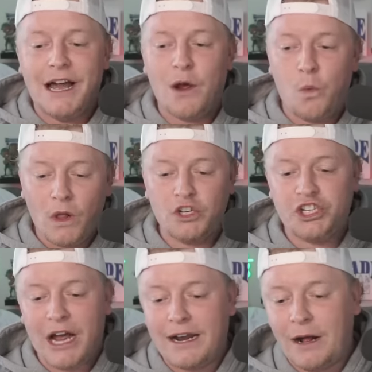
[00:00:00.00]
I will
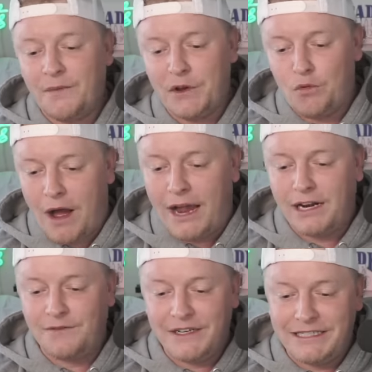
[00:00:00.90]
shout out the ride
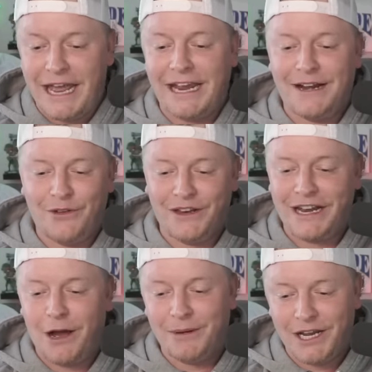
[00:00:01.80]
of the day and everything
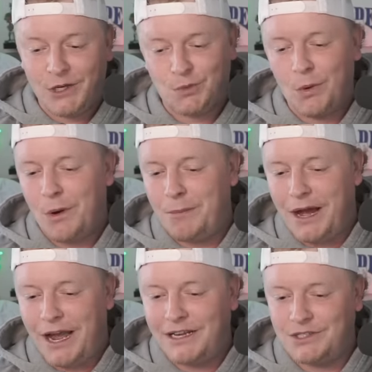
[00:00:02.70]
now because we were
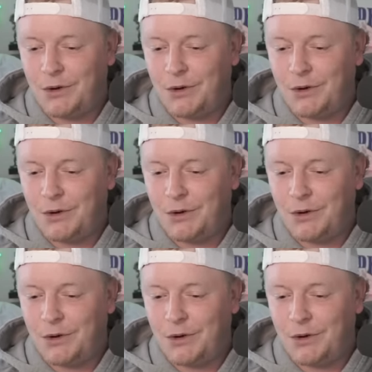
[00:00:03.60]
behind.